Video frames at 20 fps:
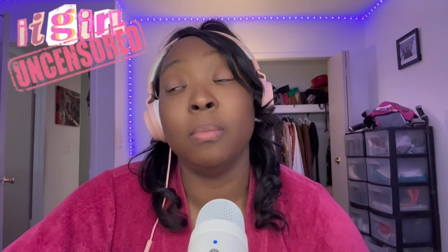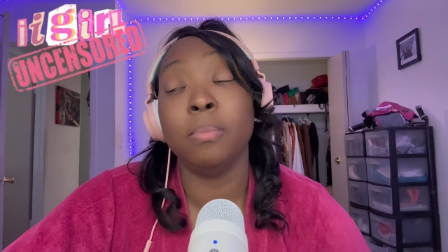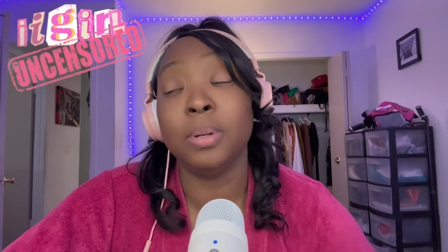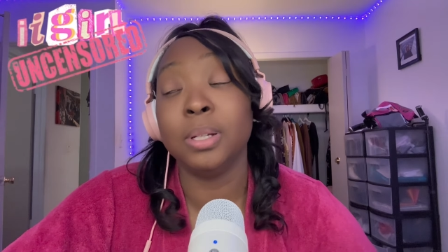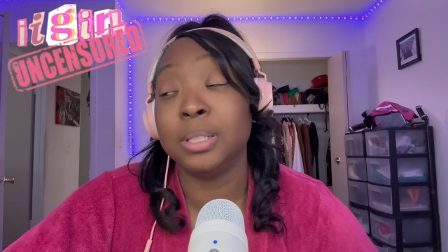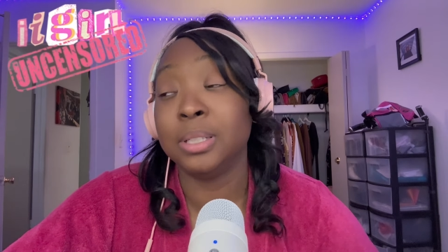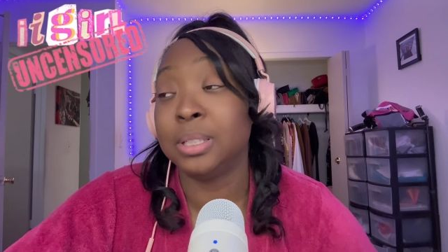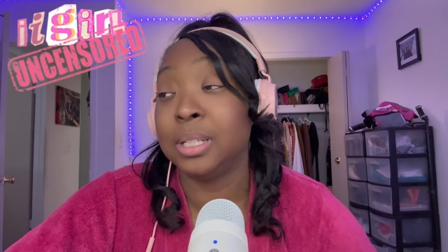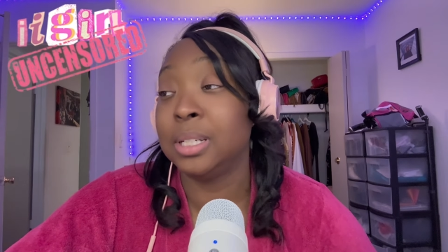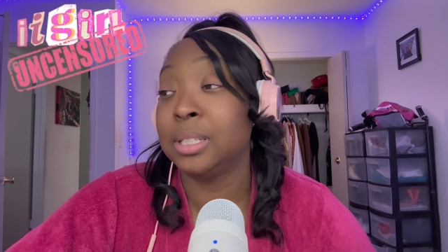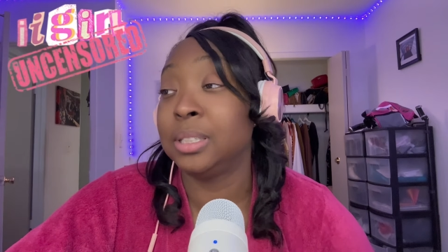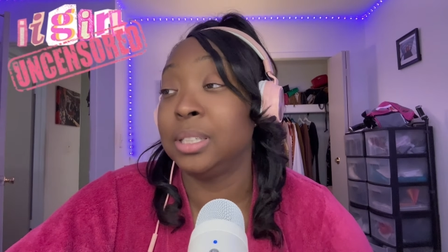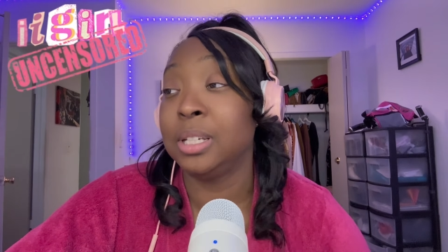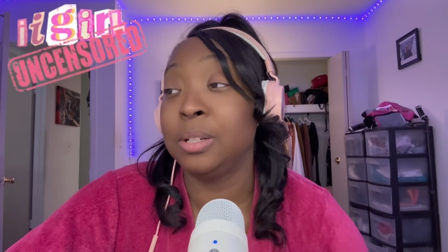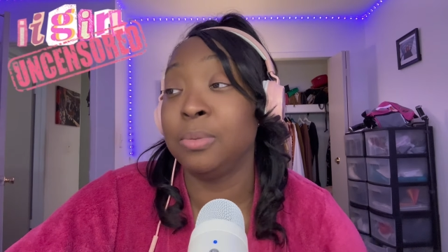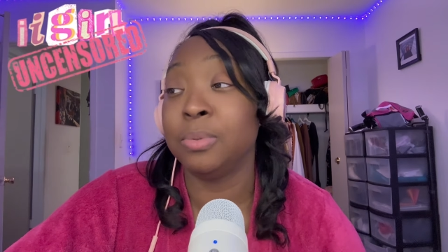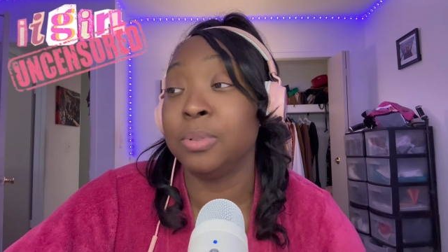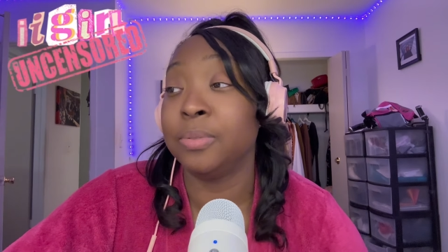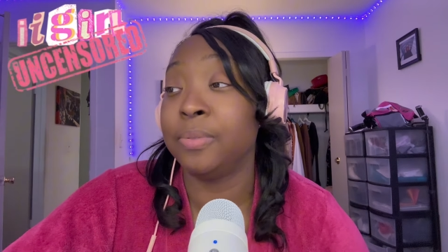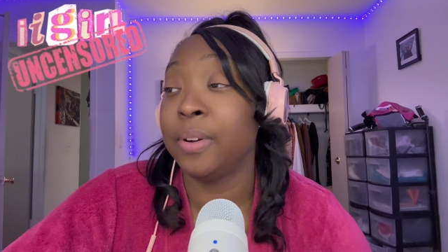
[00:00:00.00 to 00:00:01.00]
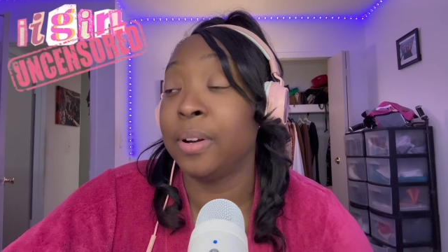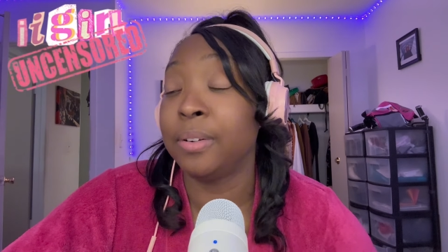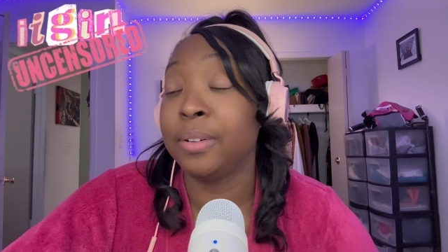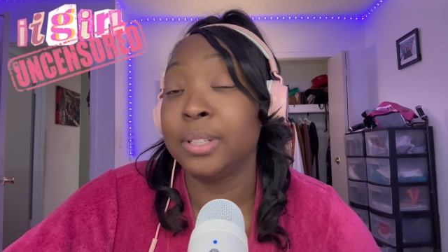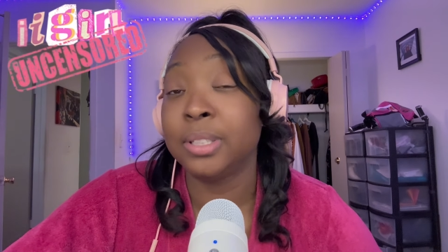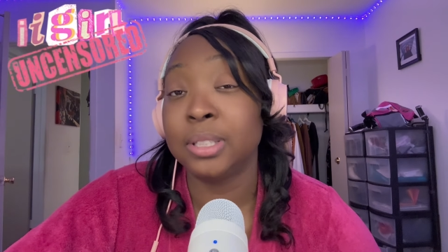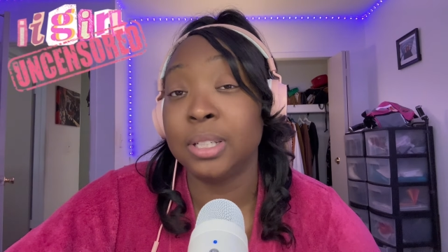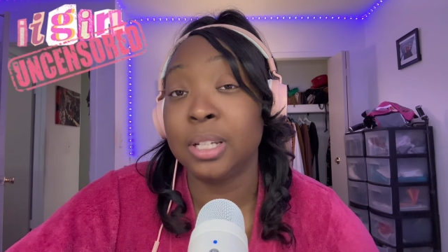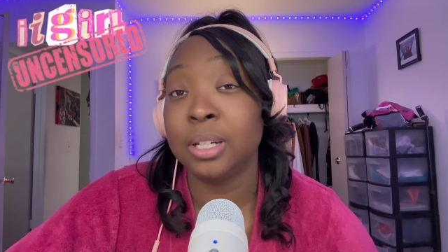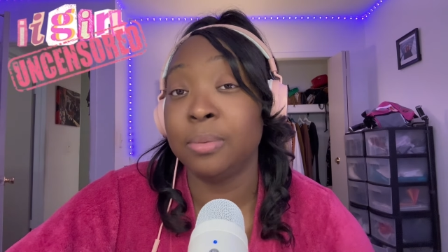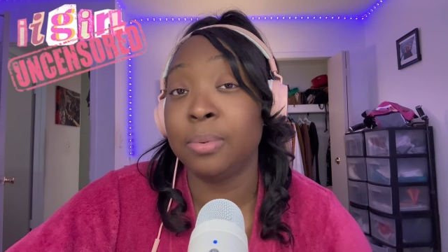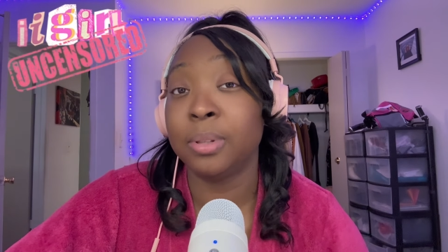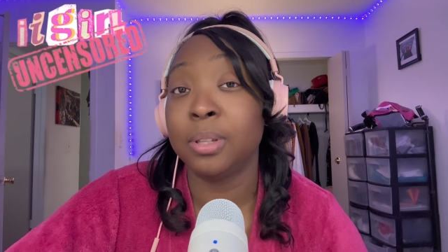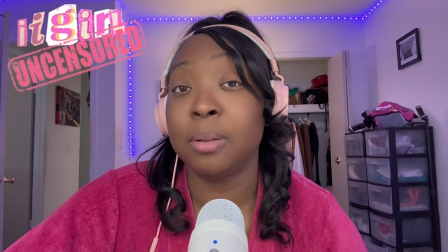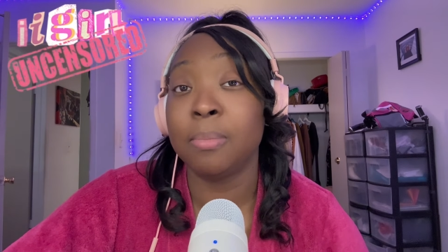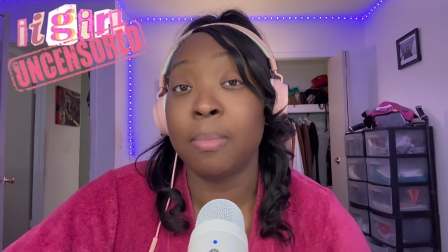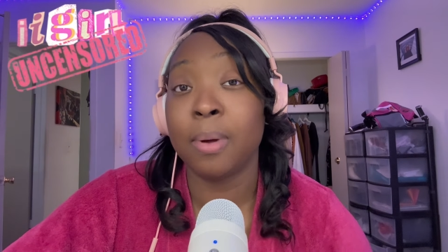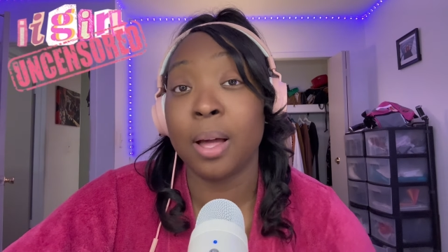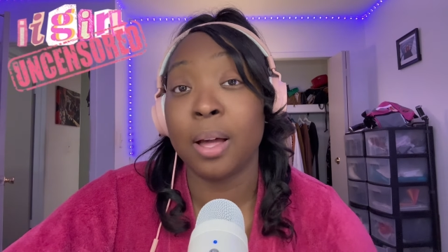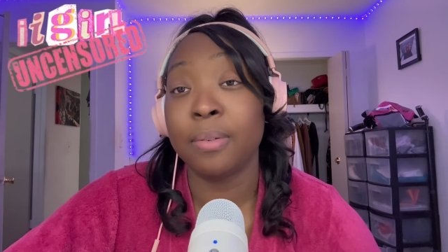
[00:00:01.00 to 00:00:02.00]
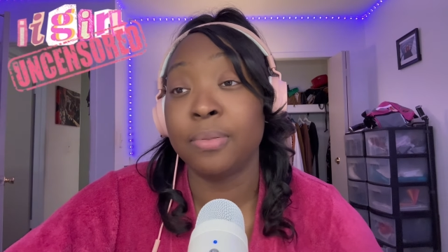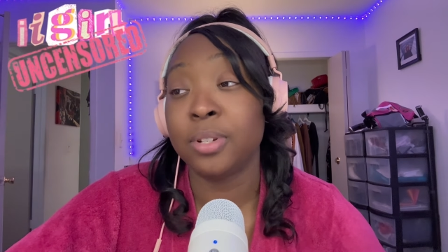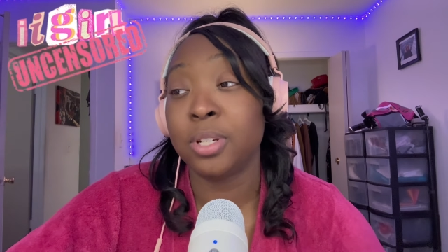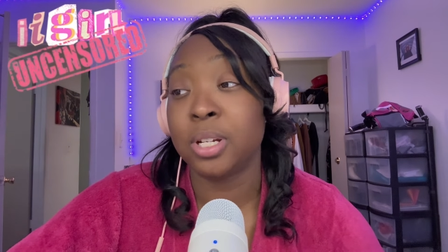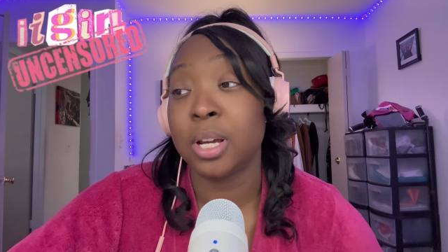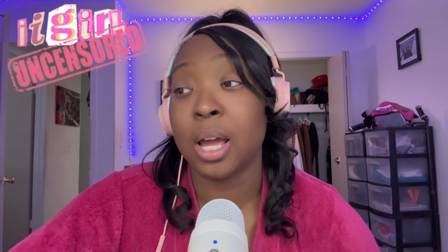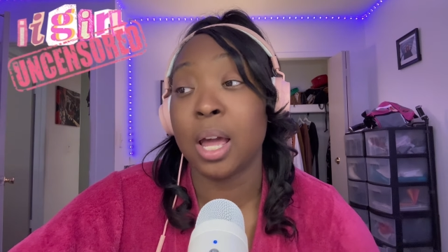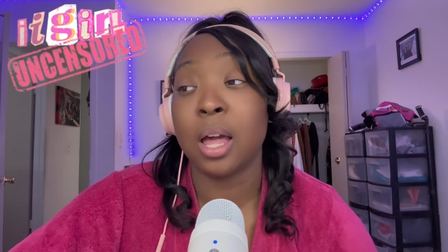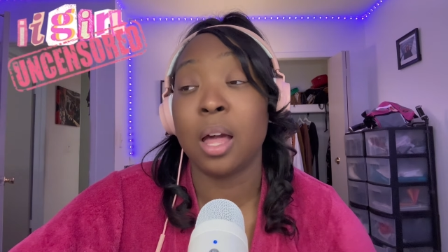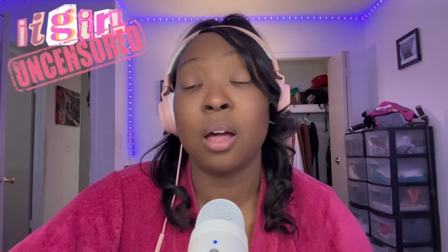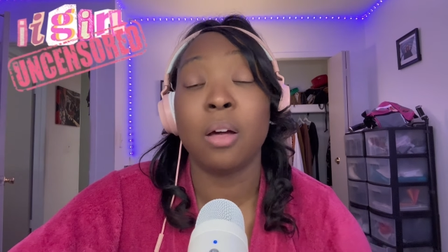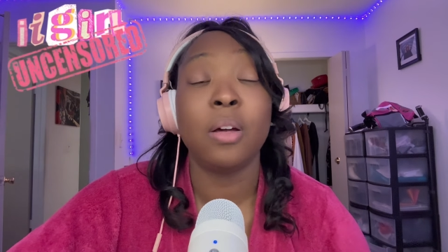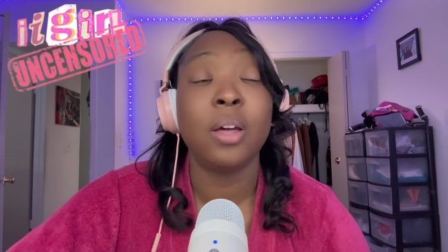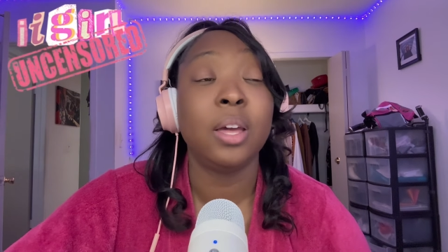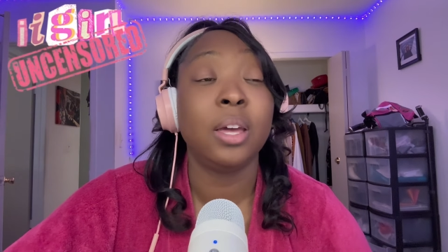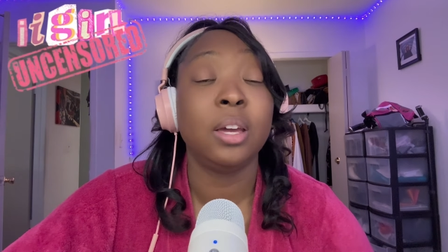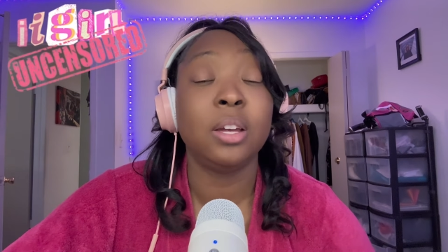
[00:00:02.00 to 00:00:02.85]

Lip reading: Sissy was very slick with the mouth, child,